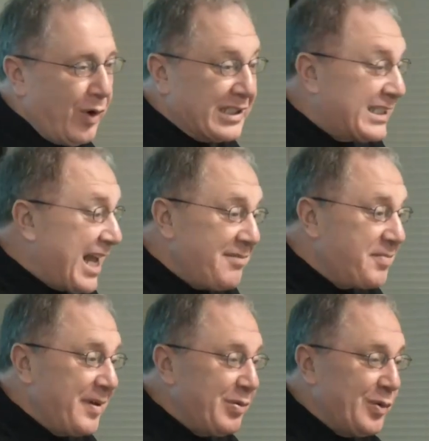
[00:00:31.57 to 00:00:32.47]
what
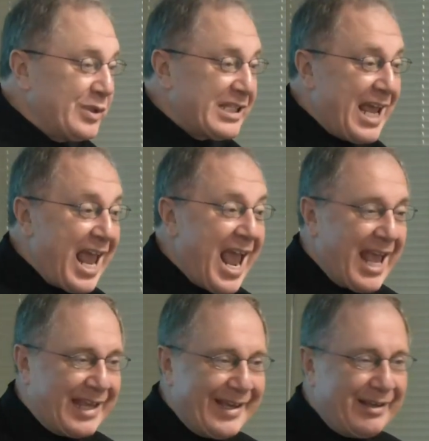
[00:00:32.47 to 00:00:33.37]
some people would say
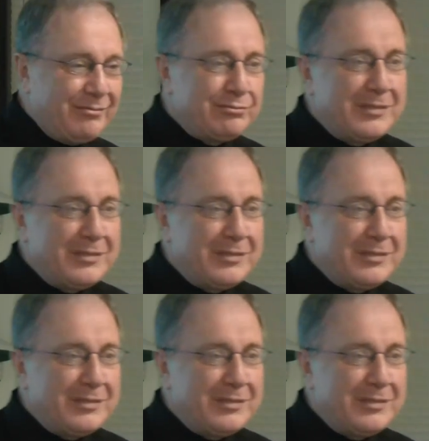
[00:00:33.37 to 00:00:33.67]
hacking.